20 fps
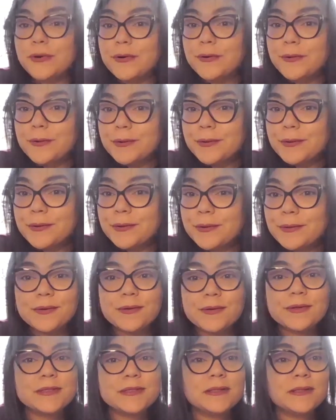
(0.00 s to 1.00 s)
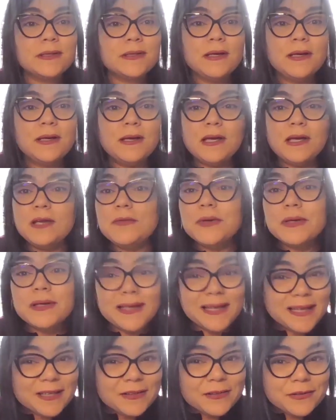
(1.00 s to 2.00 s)
brokers,
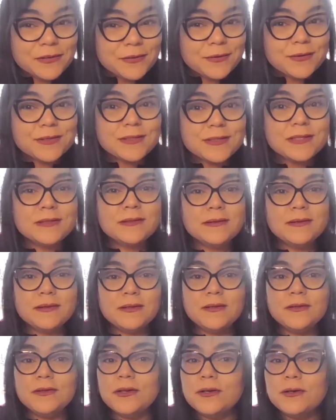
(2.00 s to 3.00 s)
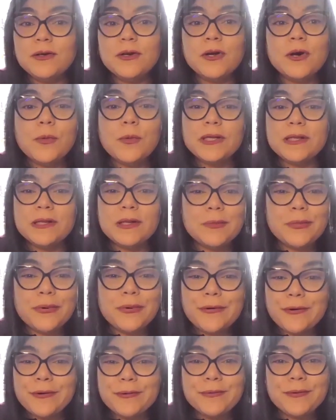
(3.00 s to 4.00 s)
even lenders not knowing the
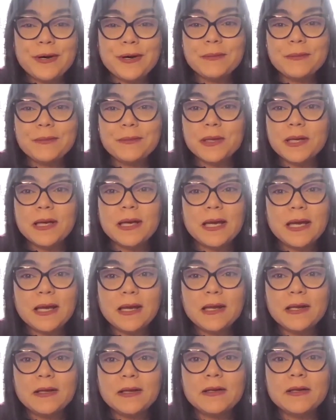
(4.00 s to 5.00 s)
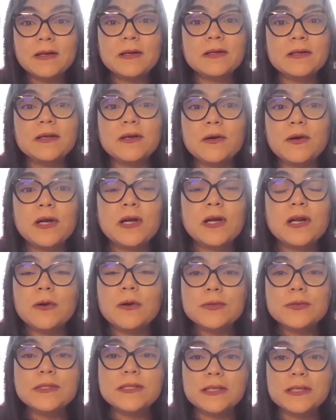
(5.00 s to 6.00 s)
program and
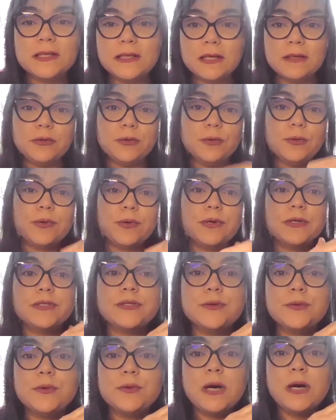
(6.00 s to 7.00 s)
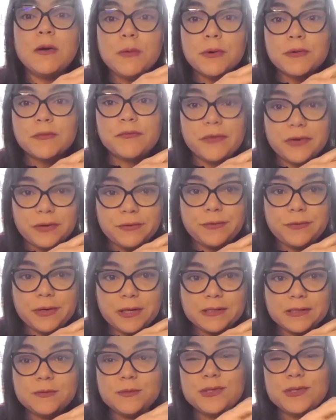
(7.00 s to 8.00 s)
closing that door to our
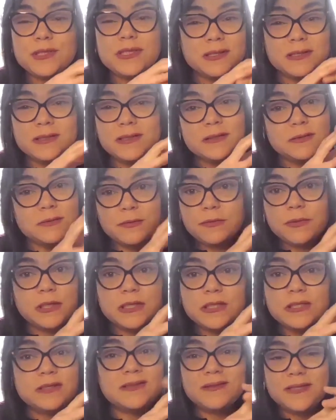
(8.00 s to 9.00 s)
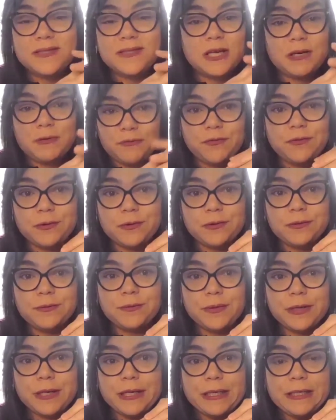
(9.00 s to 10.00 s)
veterans, which is shameful,
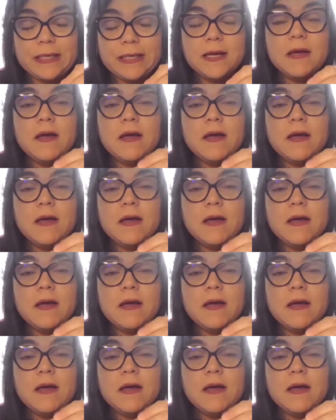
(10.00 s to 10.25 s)
right?